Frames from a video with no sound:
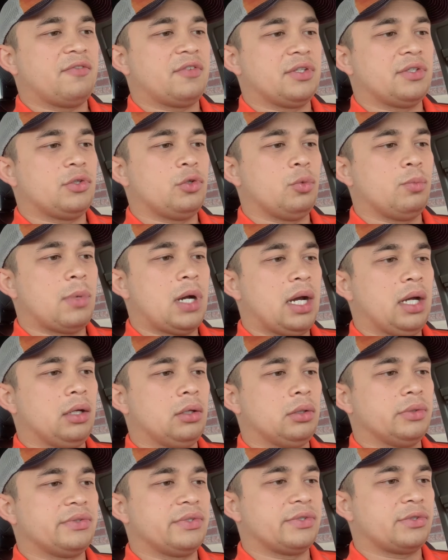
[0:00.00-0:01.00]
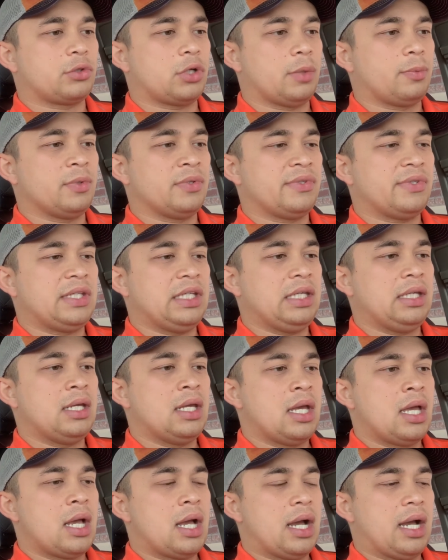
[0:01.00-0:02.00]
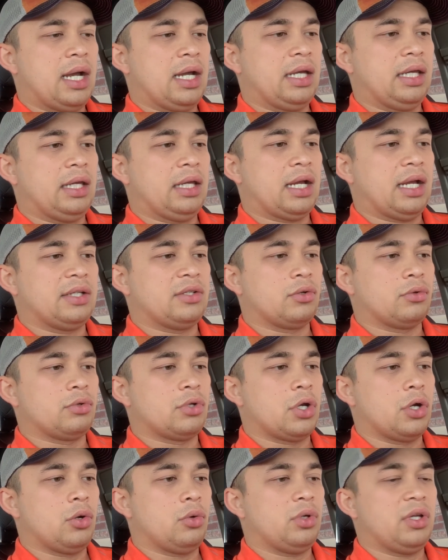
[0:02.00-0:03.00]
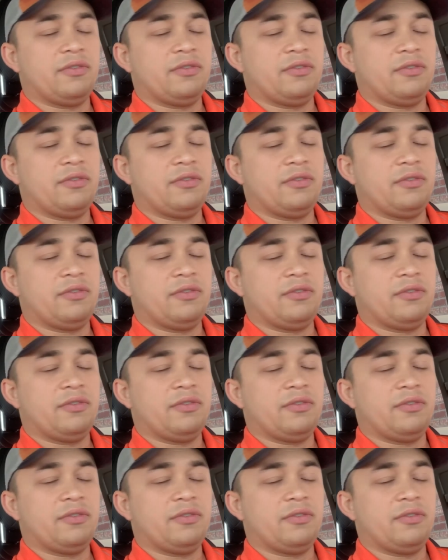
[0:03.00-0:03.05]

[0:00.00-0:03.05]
to 2 mile discrepancy, I don't know.